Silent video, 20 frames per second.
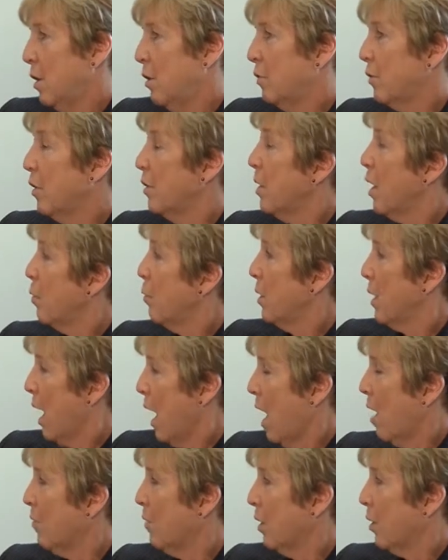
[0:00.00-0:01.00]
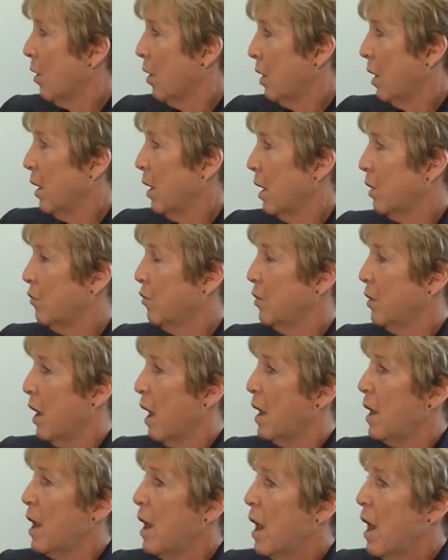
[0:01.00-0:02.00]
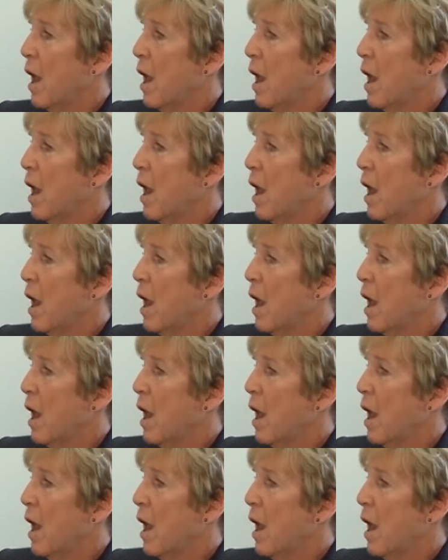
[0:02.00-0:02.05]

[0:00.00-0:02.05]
So they would have it on Election Day.